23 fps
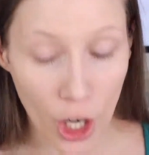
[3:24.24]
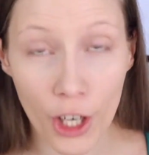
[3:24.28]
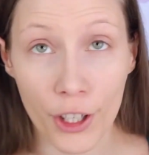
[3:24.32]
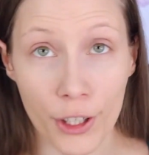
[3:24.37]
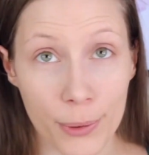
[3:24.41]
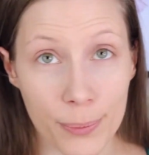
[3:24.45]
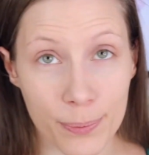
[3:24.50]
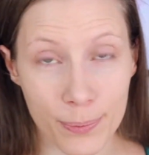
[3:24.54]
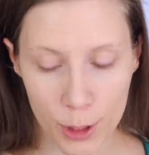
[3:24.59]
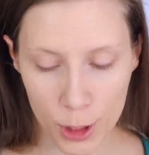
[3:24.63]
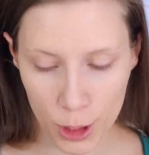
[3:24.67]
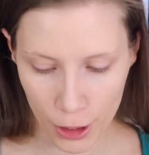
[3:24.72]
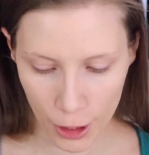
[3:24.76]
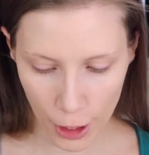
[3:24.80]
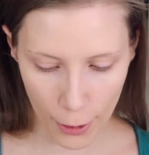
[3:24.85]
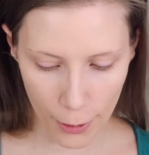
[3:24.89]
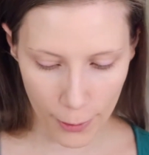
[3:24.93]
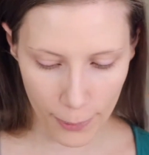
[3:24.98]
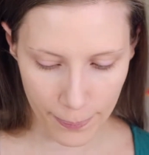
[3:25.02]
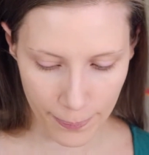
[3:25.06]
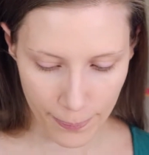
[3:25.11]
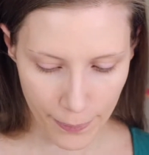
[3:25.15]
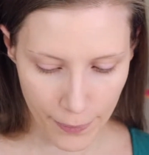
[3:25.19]
car.
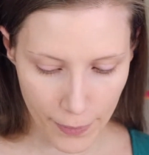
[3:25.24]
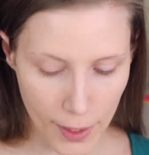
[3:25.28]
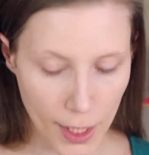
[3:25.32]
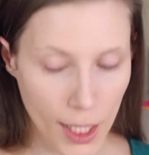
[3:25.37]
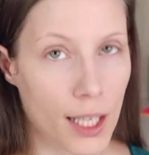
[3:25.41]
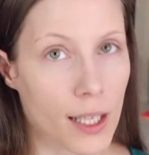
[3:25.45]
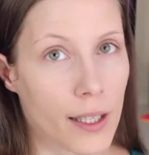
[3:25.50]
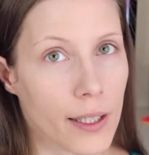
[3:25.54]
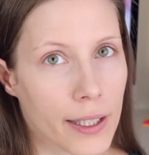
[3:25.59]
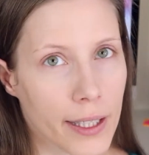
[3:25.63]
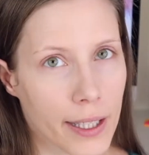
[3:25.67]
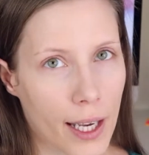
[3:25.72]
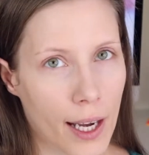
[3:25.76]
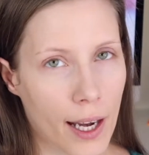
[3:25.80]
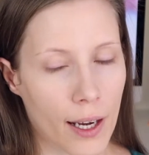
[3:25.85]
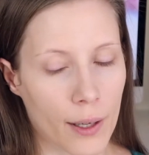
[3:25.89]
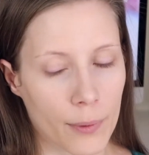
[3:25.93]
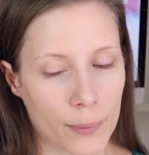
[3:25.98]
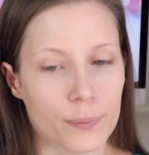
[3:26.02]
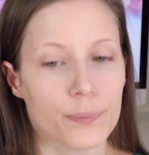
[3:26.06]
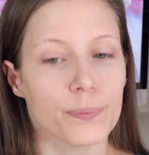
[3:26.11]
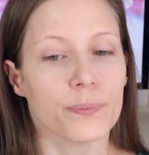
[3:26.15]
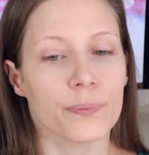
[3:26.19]
So yeah,
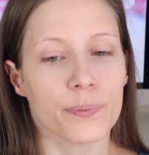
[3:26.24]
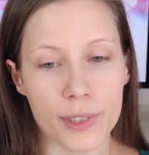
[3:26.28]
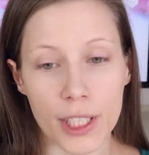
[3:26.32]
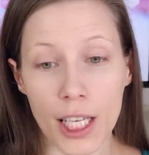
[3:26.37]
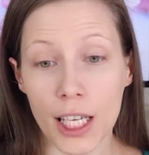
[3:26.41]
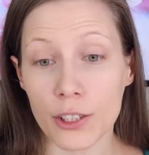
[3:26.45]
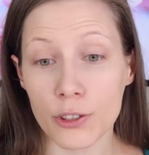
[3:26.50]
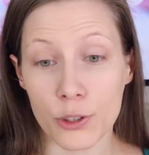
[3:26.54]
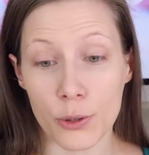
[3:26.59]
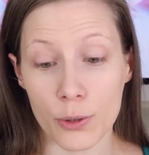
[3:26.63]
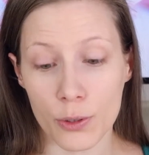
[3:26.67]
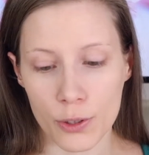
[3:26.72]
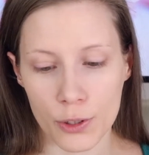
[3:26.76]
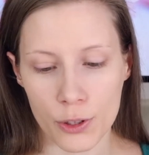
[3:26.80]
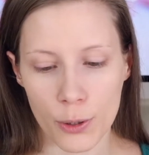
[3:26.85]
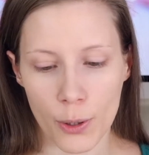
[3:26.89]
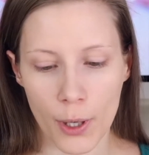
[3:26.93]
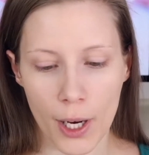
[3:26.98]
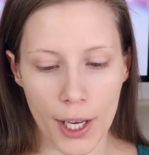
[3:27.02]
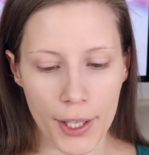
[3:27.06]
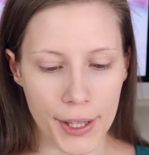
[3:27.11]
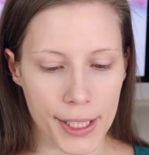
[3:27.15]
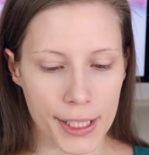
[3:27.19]
not doing
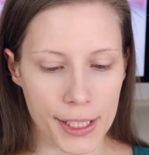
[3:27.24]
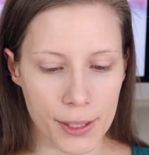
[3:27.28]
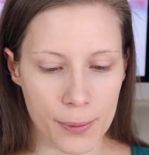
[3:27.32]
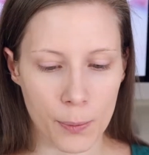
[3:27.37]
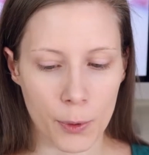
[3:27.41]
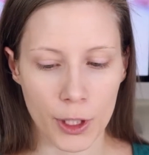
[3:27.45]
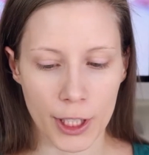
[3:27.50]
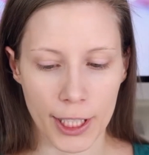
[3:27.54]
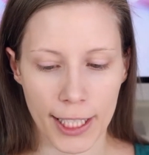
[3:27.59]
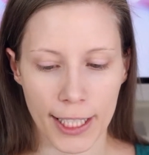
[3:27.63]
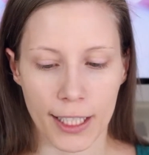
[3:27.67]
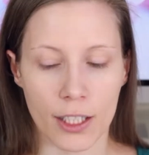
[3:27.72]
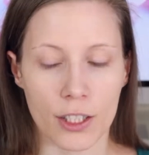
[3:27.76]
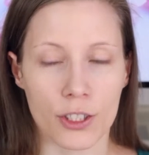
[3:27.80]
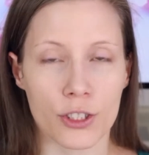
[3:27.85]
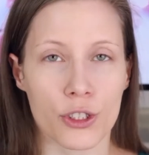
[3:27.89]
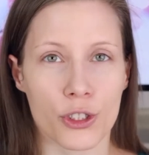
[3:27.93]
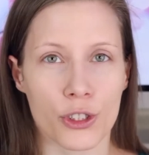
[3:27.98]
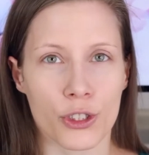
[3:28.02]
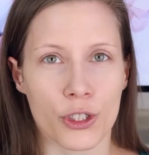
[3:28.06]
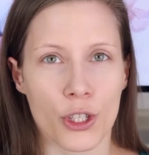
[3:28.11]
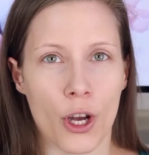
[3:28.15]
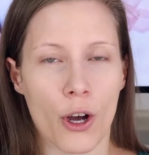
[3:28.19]
too hot this morning.
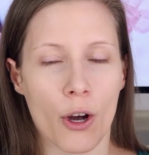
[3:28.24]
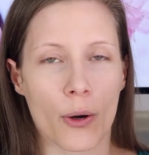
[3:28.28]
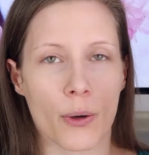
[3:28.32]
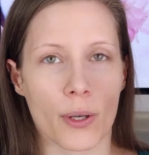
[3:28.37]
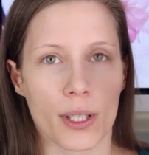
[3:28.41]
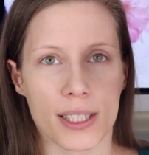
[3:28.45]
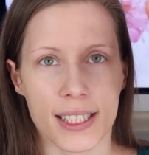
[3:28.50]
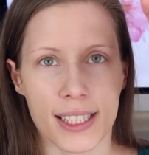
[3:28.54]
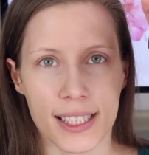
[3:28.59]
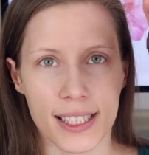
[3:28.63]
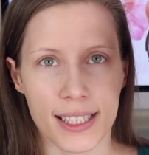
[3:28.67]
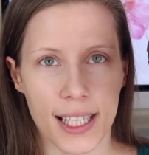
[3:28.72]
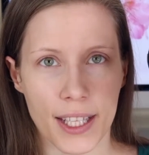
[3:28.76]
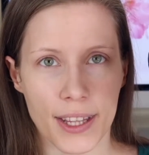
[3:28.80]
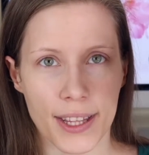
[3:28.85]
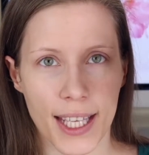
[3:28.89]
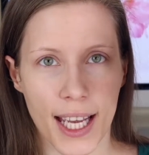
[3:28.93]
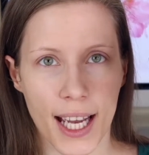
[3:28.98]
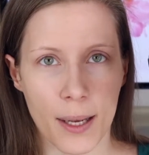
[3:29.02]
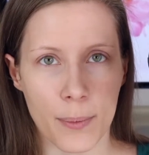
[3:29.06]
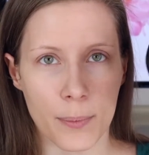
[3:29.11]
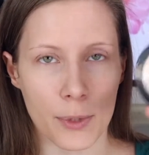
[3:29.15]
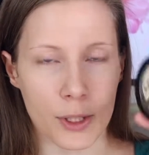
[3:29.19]
So to set
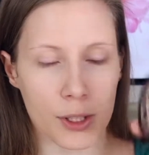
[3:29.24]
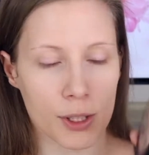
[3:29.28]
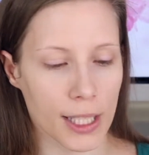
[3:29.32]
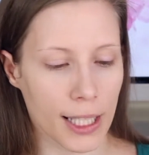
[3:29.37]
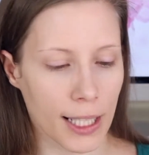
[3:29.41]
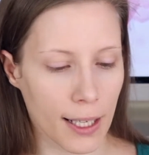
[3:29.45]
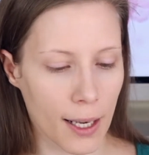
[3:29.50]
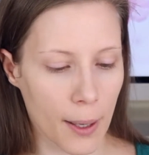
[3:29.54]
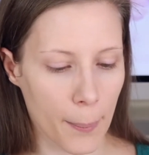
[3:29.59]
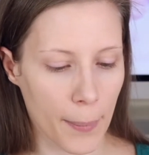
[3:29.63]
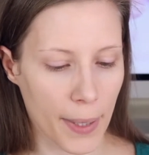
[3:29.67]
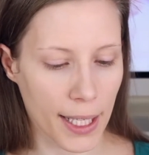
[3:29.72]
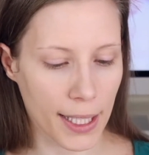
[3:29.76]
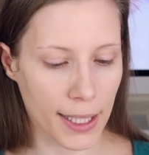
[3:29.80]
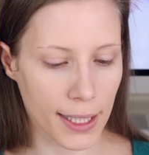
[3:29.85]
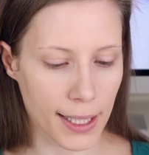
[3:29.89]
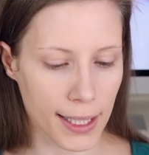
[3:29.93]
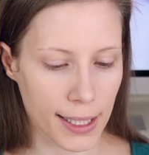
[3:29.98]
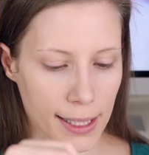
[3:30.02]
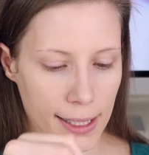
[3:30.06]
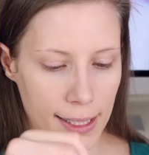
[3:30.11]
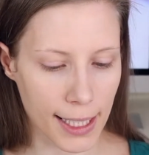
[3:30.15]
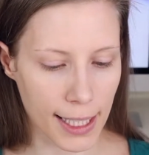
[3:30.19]
that, I'm using my
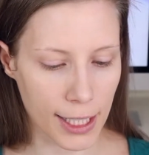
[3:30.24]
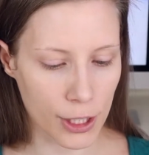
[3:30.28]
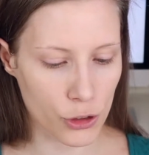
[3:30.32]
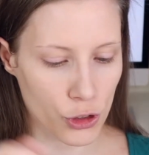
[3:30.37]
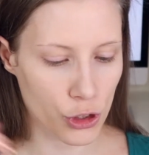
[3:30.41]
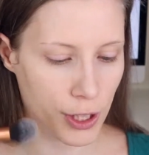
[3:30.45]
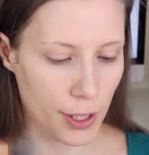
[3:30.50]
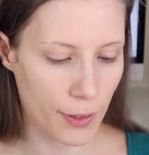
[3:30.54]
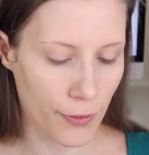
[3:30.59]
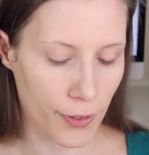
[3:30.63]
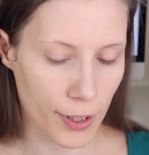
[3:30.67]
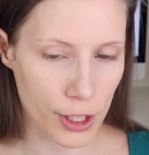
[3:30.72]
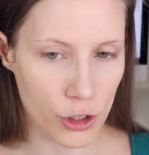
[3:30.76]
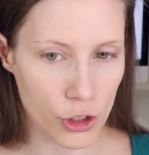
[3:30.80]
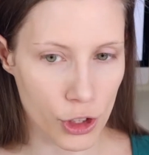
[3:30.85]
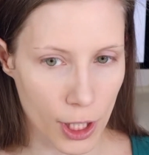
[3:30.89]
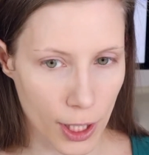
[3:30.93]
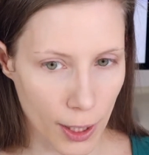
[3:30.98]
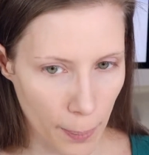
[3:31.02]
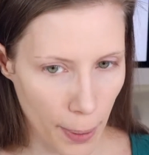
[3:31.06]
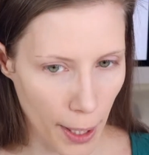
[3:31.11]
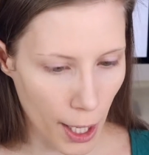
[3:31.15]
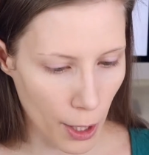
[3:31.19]
NYX HD
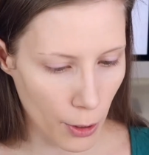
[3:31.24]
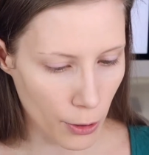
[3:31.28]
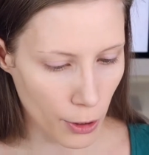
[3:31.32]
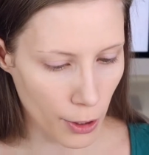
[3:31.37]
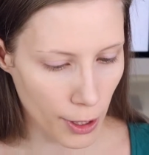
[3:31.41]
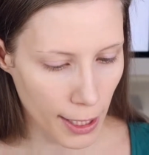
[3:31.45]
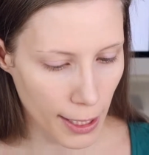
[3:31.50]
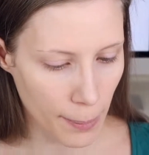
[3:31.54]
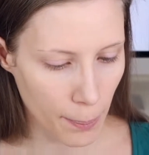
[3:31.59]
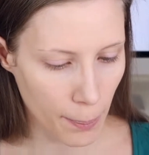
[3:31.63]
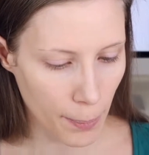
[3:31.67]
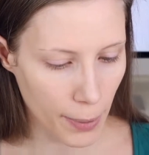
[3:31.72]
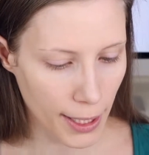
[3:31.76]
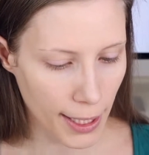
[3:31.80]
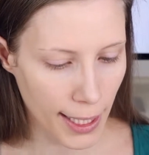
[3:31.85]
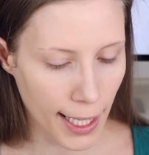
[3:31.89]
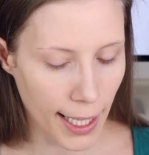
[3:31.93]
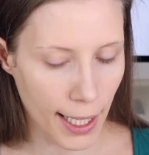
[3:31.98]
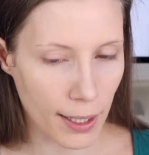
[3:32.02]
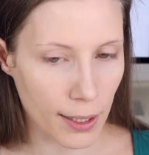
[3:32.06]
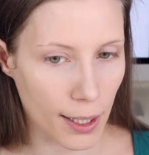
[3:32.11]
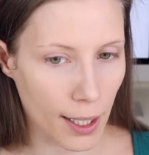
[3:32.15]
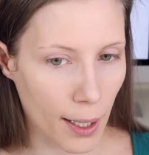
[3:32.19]
Finishing Powder in
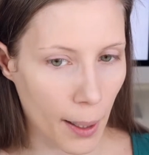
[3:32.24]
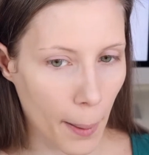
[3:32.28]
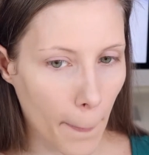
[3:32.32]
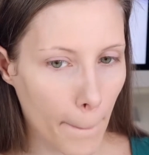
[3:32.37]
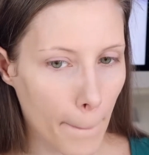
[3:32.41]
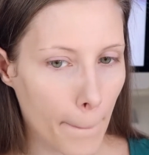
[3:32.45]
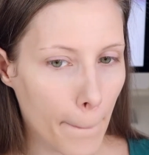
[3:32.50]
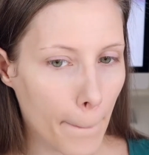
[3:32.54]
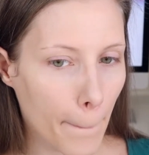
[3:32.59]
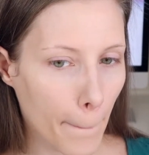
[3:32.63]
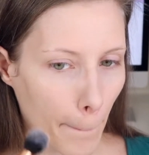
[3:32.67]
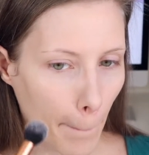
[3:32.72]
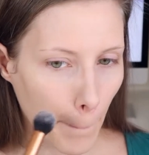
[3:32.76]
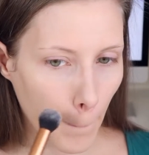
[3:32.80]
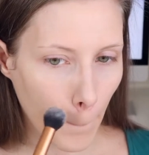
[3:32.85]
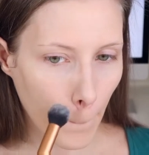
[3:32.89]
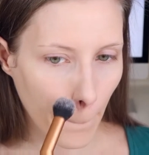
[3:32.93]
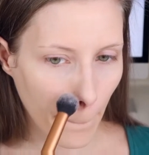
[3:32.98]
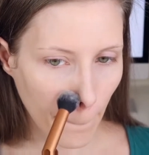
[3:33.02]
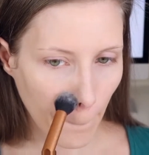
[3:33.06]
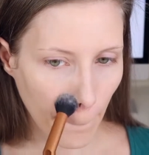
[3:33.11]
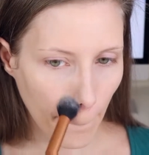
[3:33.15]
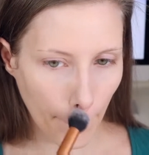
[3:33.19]
Banana
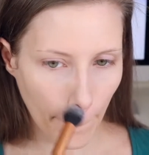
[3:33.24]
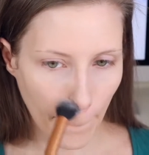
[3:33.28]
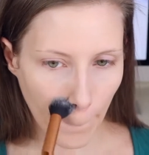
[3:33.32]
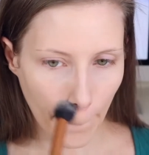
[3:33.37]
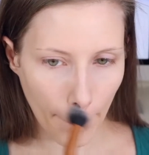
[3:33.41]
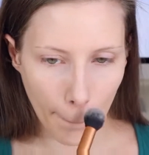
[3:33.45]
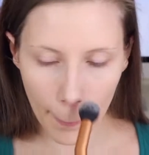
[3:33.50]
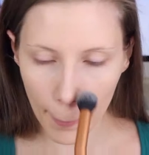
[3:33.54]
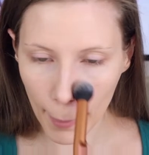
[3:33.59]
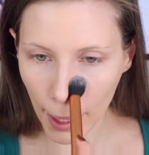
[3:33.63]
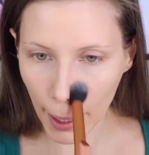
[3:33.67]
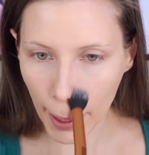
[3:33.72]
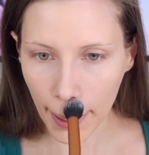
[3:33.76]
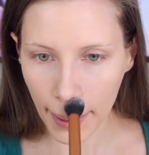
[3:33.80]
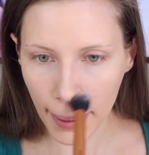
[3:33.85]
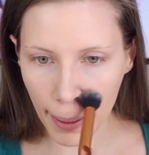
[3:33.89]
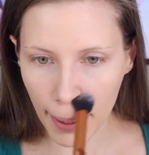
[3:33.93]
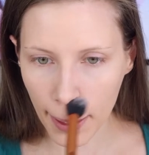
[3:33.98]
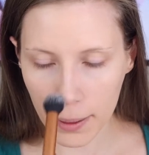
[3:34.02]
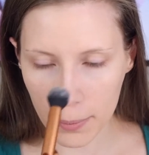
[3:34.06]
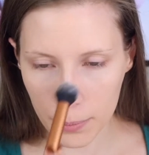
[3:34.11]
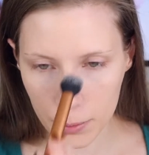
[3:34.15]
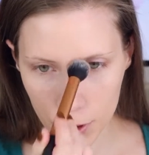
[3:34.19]

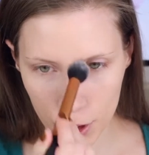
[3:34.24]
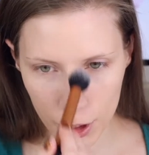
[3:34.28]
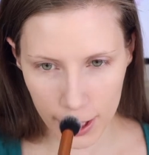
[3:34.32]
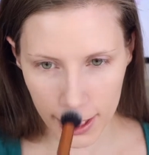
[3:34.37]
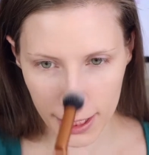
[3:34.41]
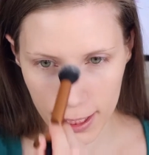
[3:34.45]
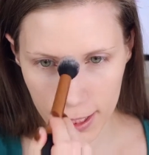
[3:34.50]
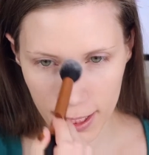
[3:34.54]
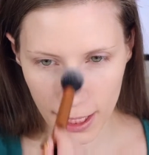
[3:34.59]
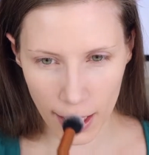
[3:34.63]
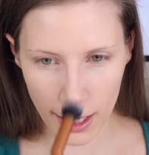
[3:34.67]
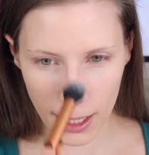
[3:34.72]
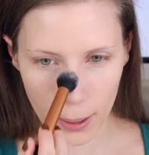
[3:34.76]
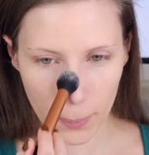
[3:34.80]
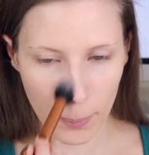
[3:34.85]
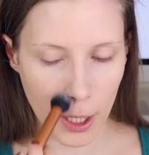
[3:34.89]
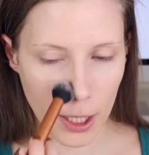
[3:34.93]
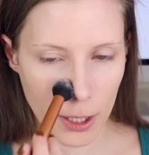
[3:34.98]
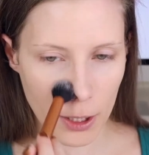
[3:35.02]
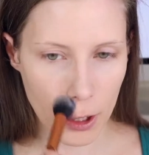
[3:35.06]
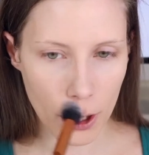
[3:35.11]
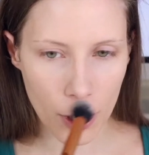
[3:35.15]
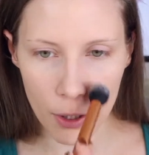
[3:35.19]
and I'm just setting
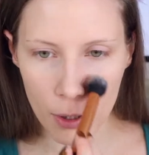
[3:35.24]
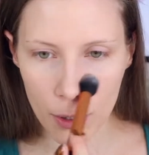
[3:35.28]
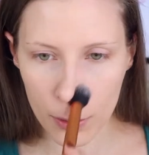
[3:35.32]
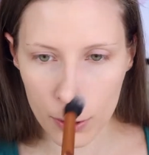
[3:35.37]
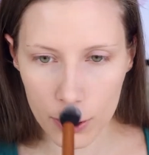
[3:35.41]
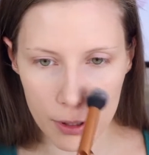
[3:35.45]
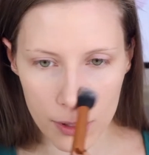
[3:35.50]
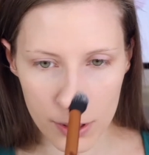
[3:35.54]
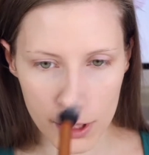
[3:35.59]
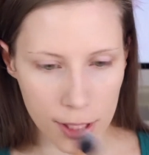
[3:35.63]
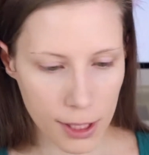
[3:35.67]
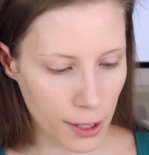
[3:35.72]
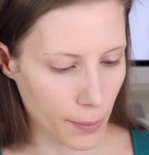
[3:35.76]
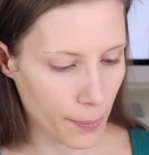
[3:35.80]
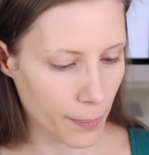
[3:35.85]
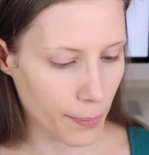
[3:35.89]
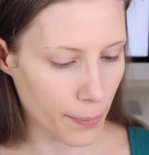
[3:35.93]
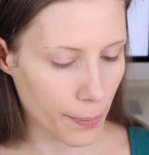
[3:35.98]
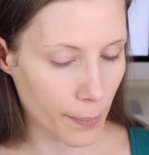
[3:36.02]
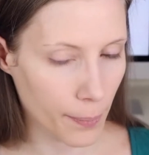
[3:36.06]
my nose,